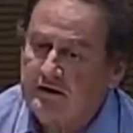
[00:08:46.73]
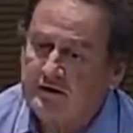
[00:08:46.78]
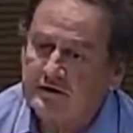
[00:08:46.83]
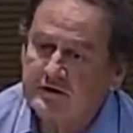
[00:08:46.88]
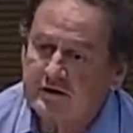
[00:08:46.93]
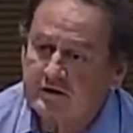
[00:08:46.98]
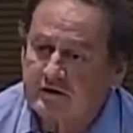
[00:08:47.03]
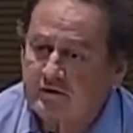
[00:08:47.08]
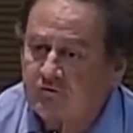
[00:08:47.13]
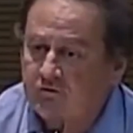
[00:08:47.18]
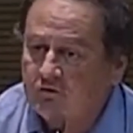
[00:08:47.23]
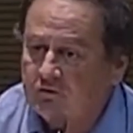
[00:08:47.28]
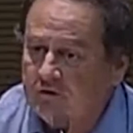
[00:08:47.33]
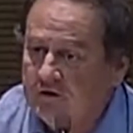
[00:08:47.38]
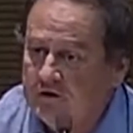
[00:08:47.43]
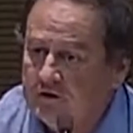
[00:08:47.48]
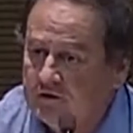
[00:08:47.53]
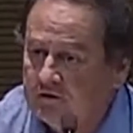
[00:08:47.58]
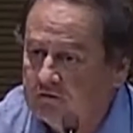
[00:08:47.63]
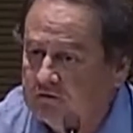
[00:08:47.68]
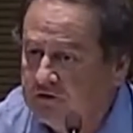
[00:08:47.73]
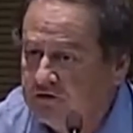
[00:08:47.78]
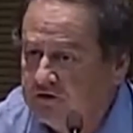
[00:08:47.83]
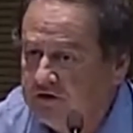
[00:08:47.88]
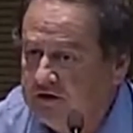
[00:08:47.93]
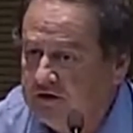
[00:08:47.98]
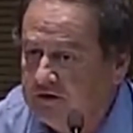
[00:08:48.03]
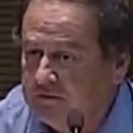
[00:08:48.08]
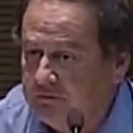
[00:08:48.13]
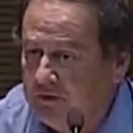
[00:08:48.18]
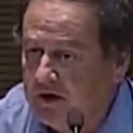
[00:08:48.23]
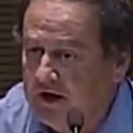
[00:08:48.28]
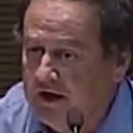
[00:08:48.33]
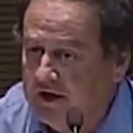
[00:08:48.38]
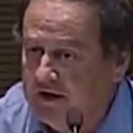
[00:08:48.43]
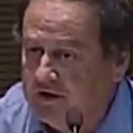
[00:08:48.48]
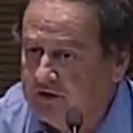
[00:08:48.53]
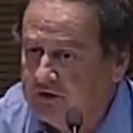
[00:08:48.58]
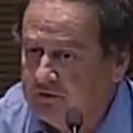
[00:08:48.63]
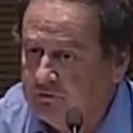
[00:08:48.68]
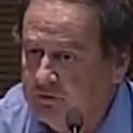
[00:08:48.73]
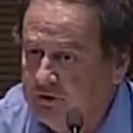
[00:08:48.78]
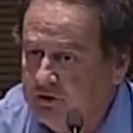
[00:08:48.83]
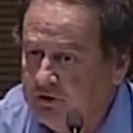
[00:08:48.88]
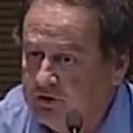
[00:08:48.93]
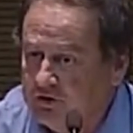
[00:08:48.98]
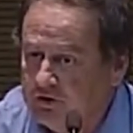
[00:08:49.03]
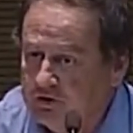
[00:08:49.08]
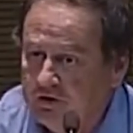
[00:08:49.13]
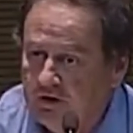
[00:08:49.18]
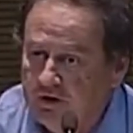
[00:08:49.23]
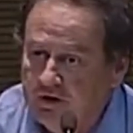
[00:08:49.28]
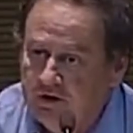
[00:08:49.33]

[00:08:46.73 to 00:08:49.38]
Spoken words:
is that if you think of the state price, which